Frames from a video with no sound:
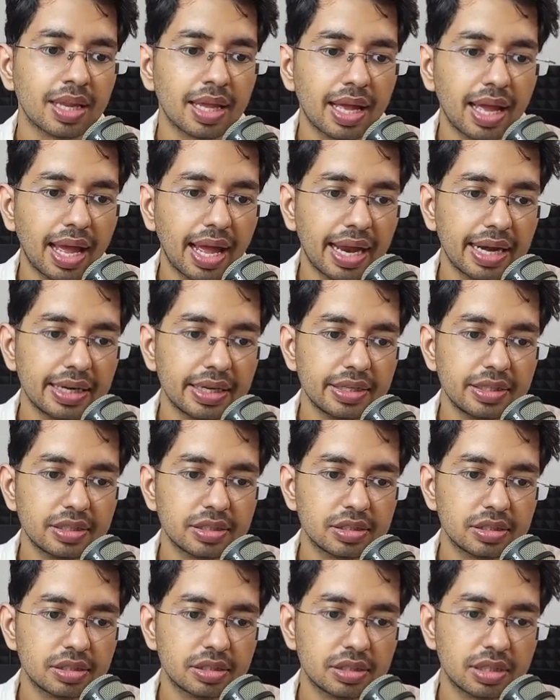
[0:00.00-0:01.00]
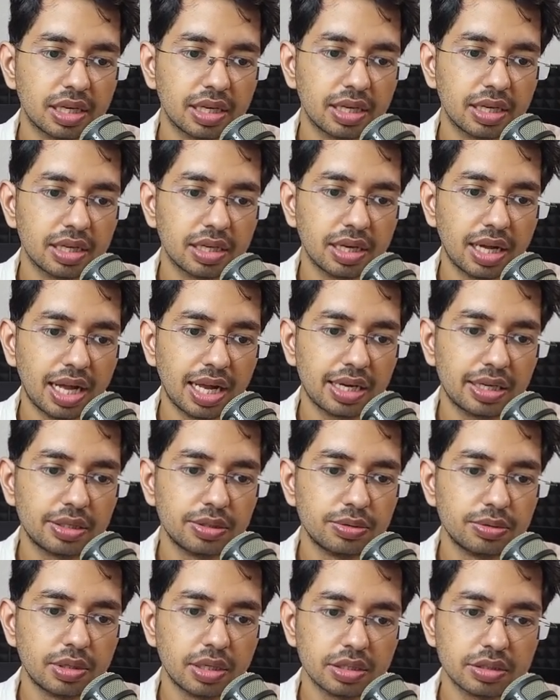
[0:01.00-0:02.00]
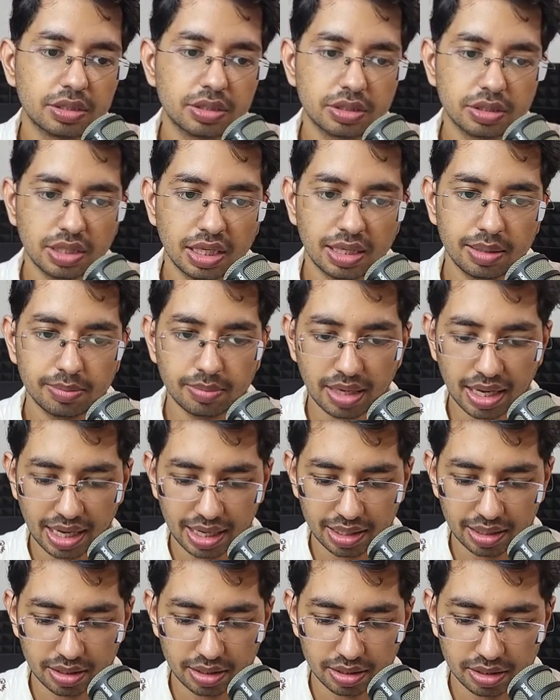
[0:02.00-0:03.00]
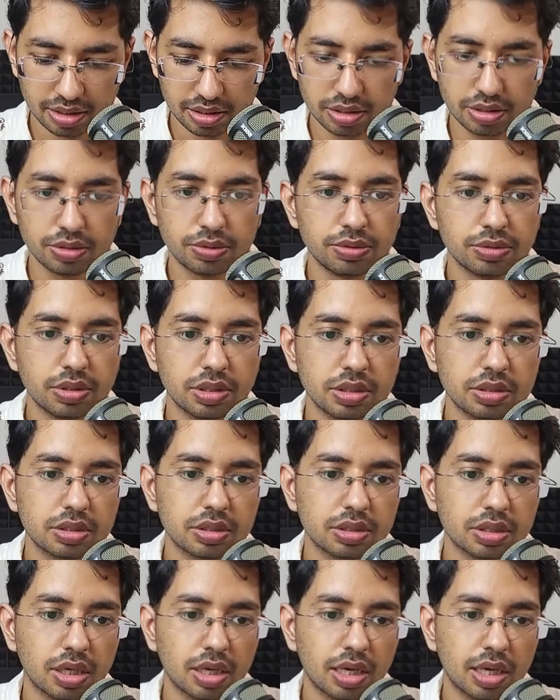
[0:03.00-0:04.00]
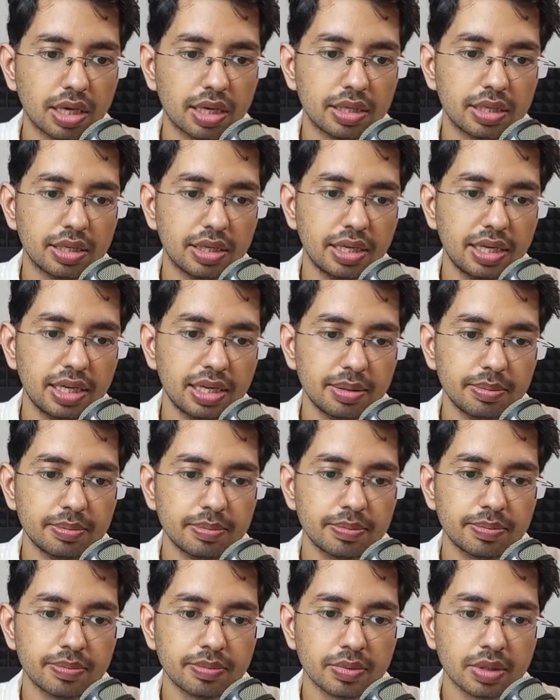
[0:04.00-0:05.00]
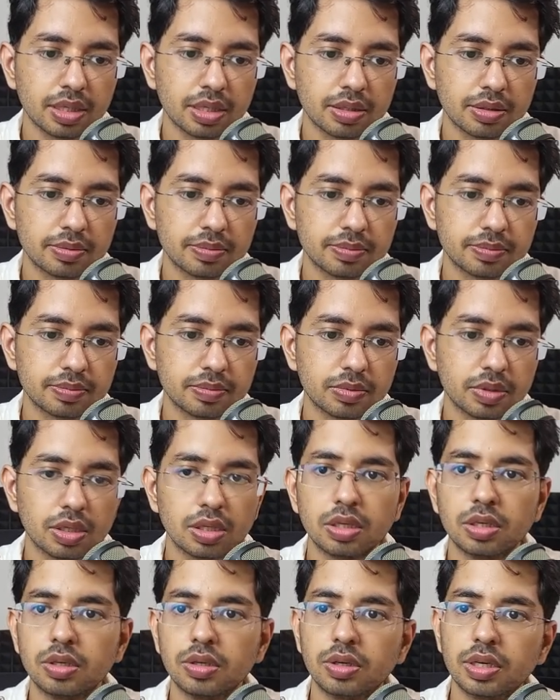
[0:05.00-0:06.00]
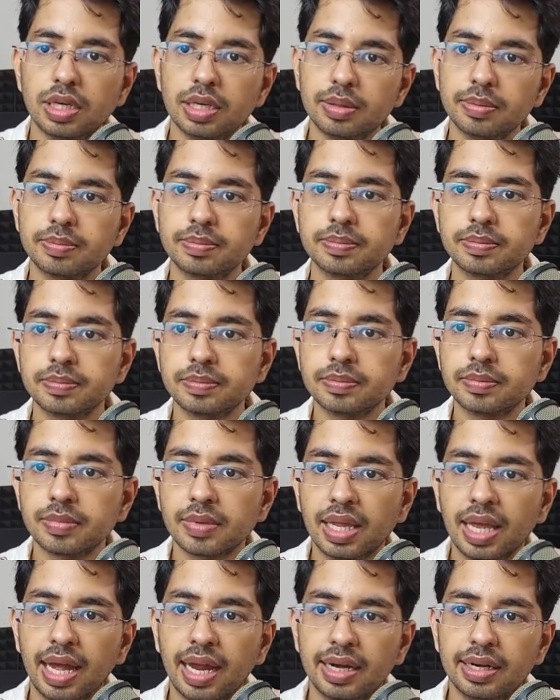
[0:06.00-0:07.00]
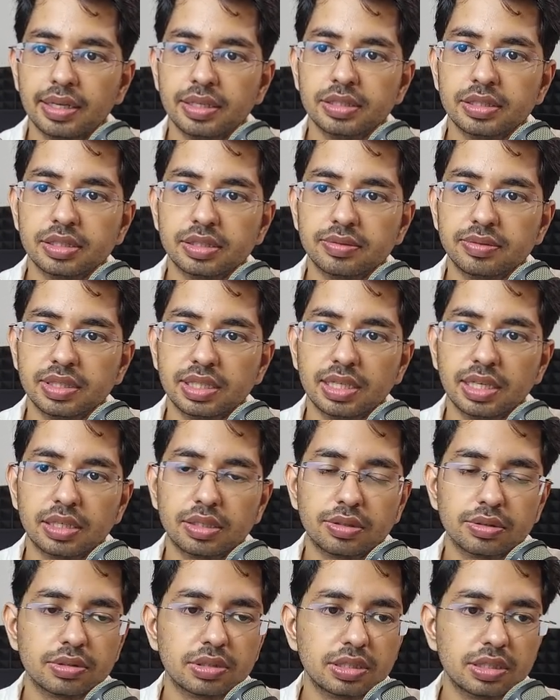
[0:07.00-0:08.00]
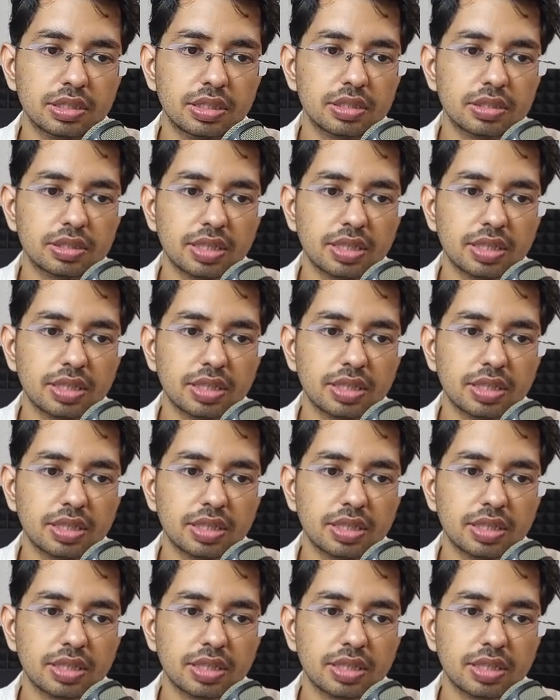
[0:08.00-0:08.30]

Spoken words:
and here I'll do the same. I'll do this name. Okay, and here we get to see this